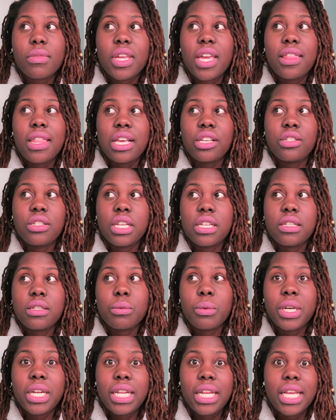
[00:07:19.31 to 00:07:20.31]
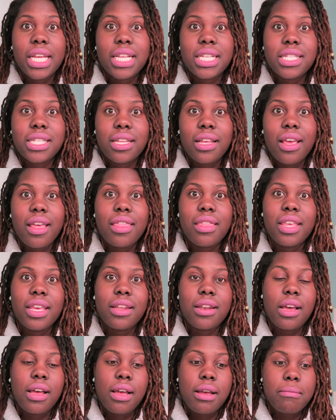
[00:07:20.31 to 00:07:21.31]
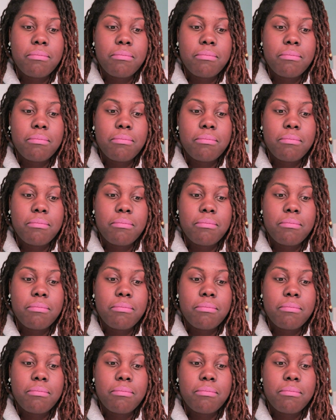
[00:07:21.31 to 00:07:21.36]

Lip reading: that's just what it is. And then,